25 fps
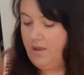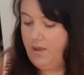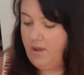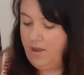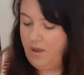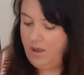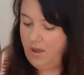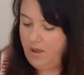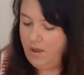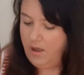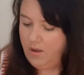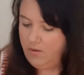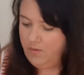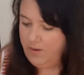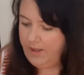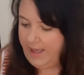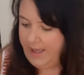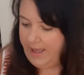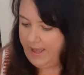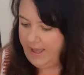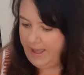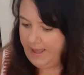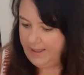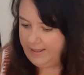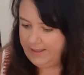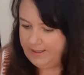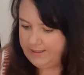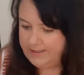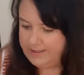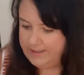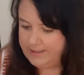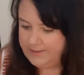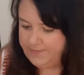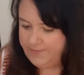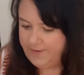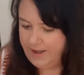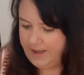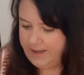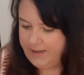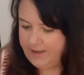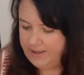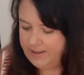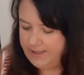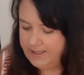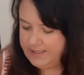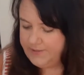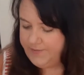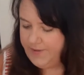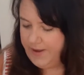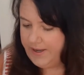Okay, let's
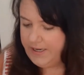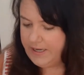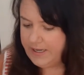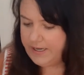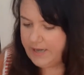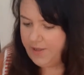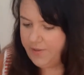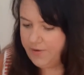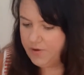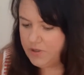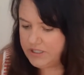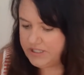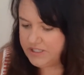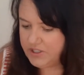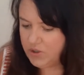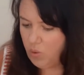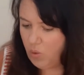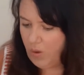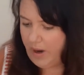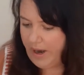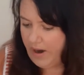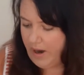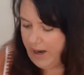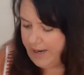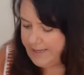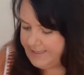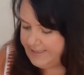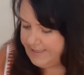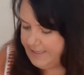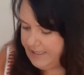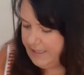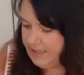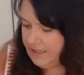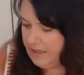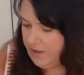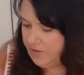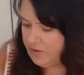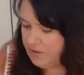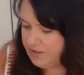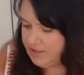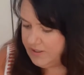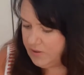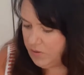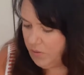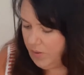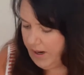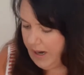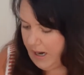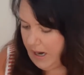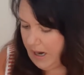find another square. I see another
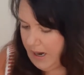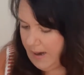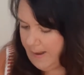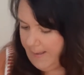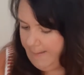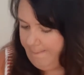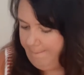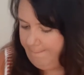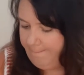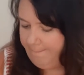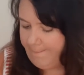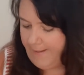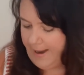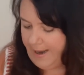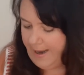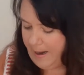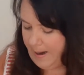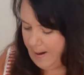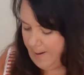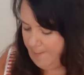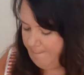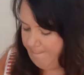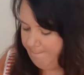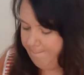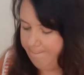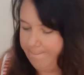square right here.